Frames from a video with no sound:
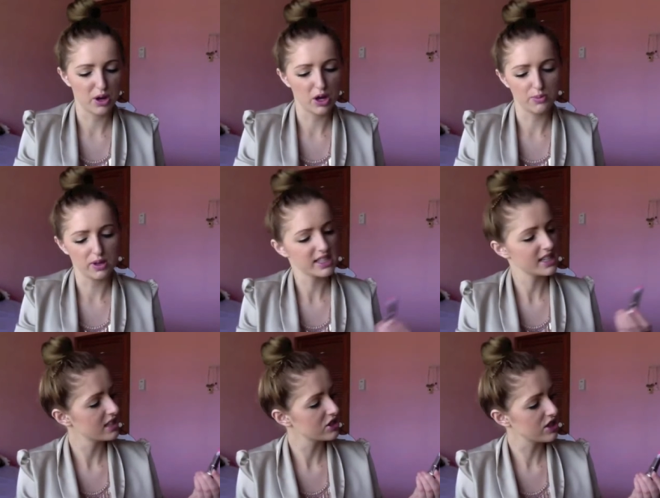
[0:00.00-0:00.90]
purple. It does
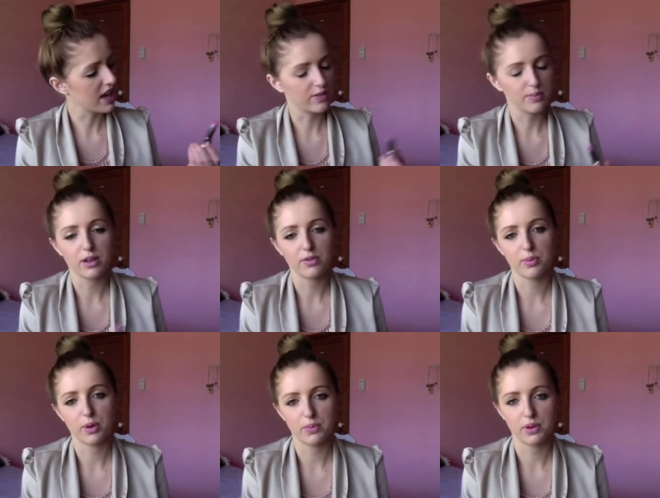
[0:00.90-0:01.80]
actually have a bit of a
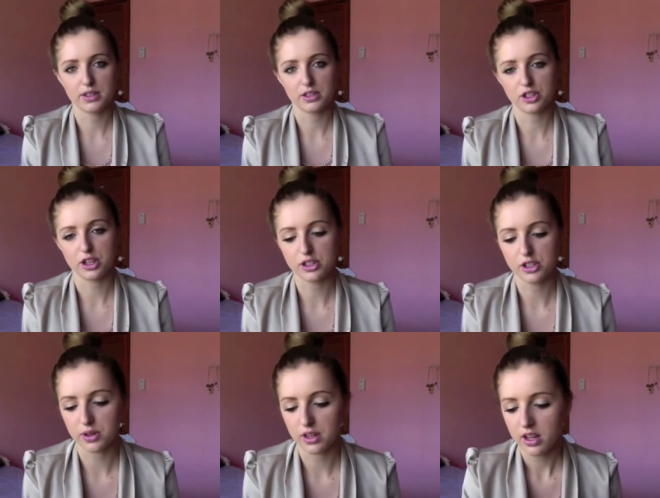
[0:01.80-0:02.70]
purple undertone
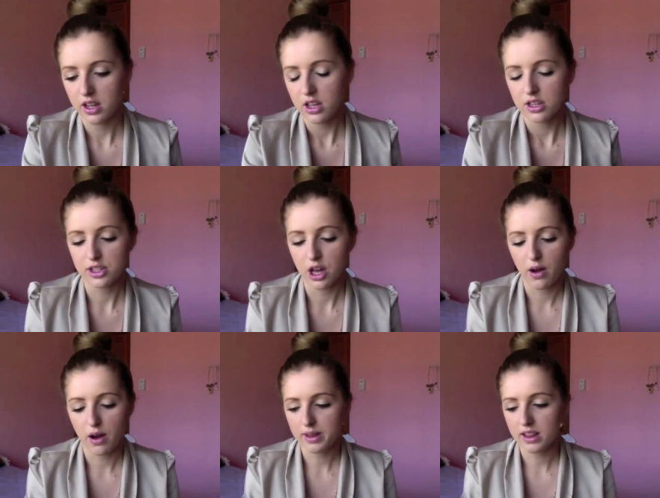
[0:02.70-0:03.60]
to it. So
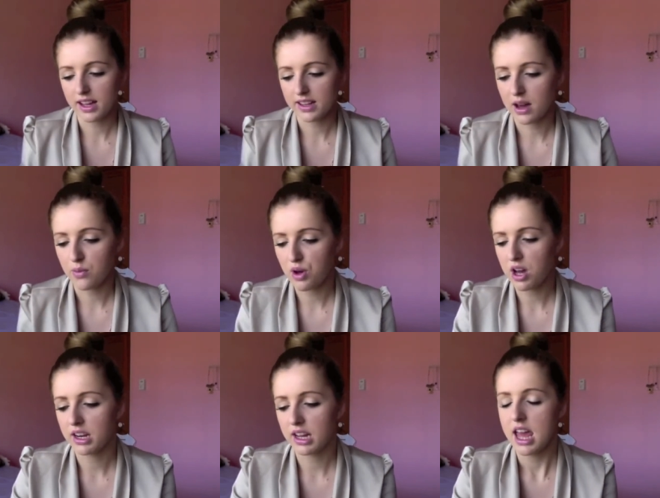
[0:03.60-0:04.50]
I really like that
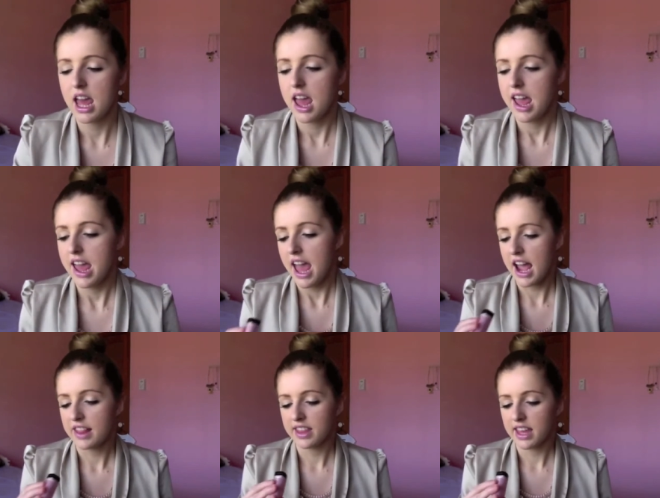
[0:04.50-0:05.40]
one.
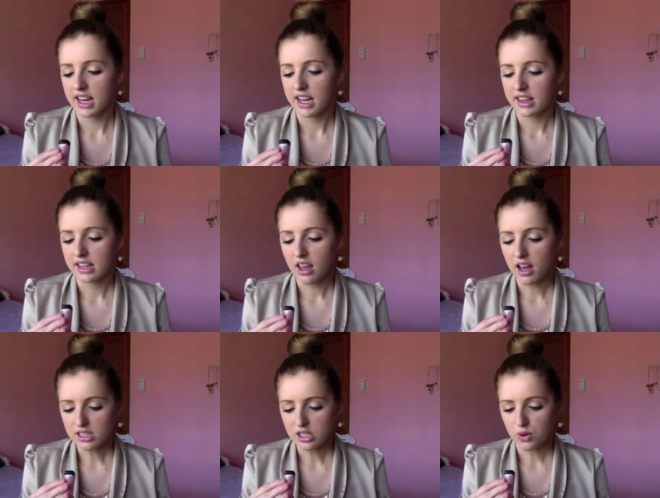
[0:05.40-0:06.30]
And then the
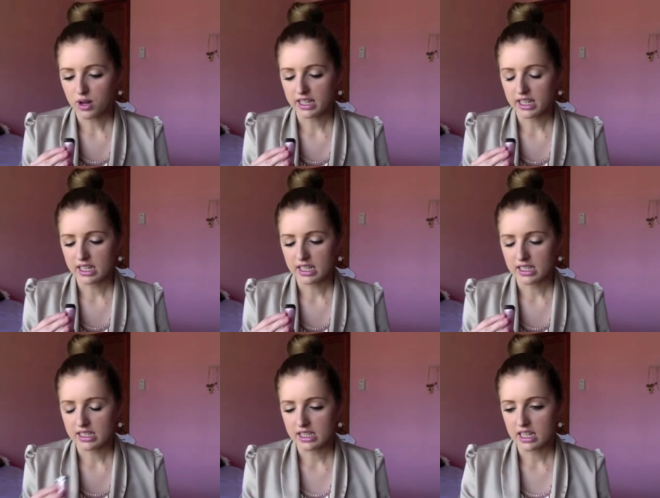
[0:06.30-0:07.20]
last one
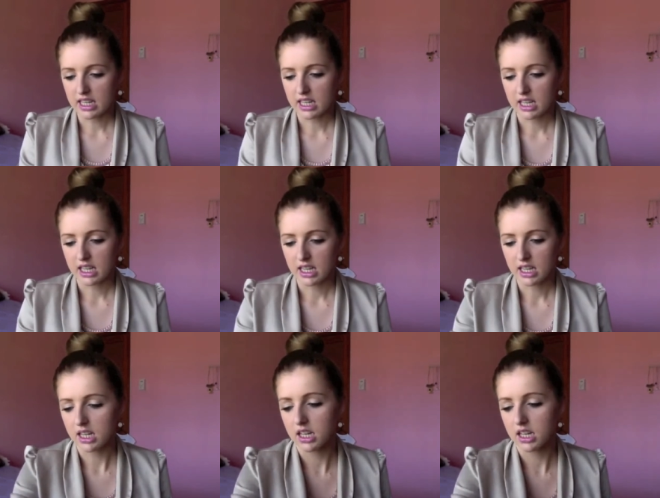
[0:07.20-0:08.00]
is in,